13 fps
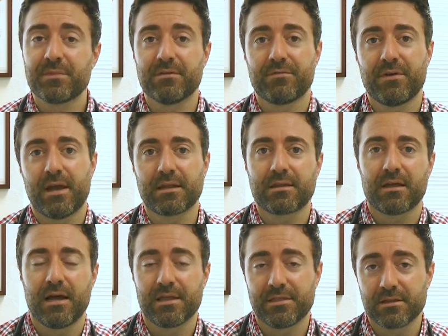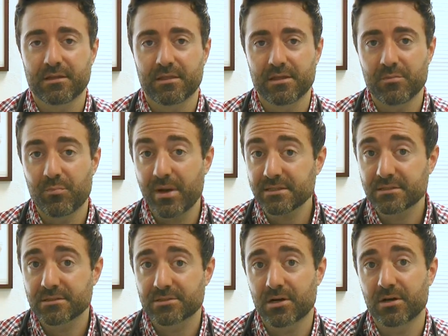In fact, I think the
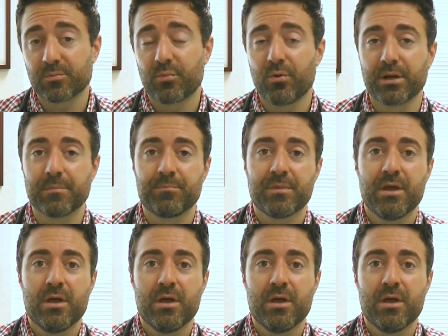best starting point